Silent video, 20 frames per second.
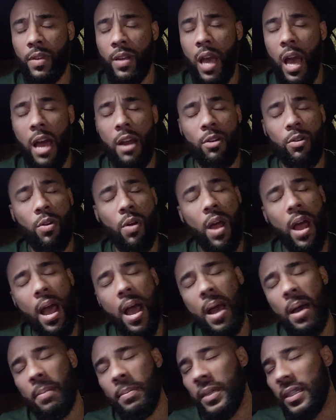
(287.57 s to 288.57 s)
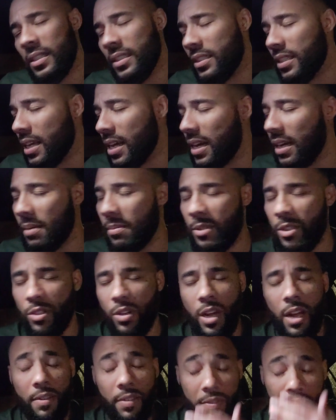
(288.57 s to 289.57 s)
I don't know how many times, you
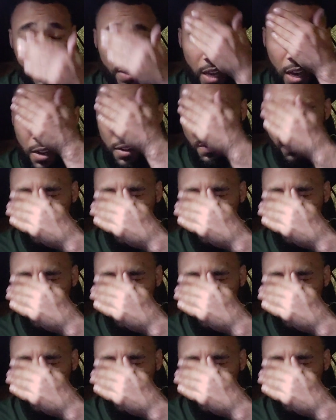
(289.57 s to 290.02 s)
know, I've even gone